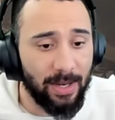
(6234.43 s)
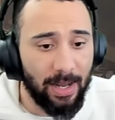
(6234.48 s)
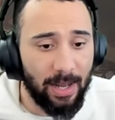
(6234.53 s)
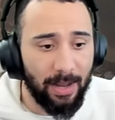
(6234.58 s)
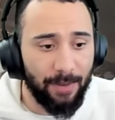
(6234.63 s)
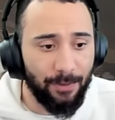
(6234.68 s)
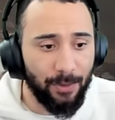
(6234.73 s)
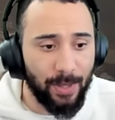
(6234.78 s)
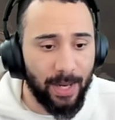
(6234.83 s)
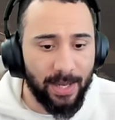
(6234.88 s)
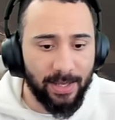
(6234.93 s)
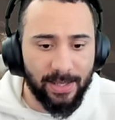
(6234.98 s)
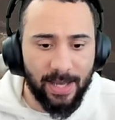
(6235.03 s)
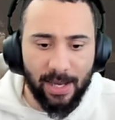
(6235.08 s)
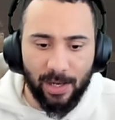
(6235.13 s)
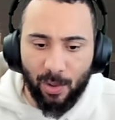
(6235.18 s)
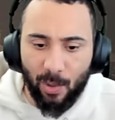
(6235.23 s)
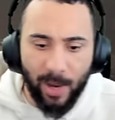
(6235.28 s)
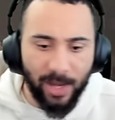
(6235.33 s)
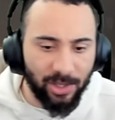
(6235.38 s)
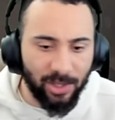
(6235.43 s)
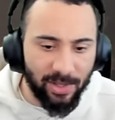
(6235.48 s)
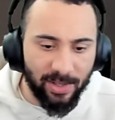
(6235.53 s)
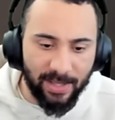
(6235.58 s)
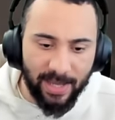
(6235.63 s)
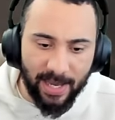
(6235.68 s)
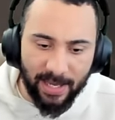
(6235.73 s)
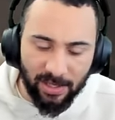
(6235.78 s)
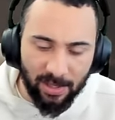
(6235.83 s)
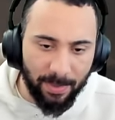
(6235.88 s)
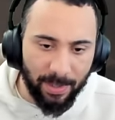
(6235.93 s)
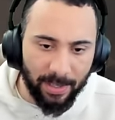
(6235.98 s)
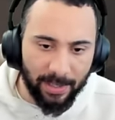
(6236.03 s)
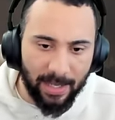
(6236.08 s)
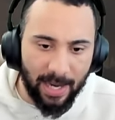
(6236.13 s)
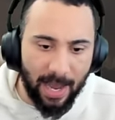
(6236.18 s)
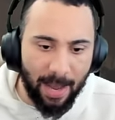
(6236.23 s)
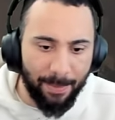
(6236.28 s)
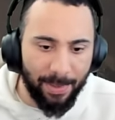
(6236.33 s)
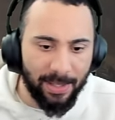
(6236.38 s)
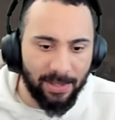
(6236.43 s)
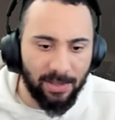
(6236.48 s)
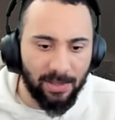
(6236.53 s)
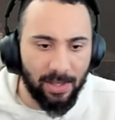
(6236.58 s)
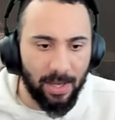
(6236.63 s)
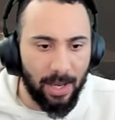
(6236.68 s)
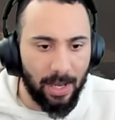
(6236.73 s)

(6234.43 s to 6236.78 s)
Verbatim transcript: Uh, if you guys got questions, ask them in the comments.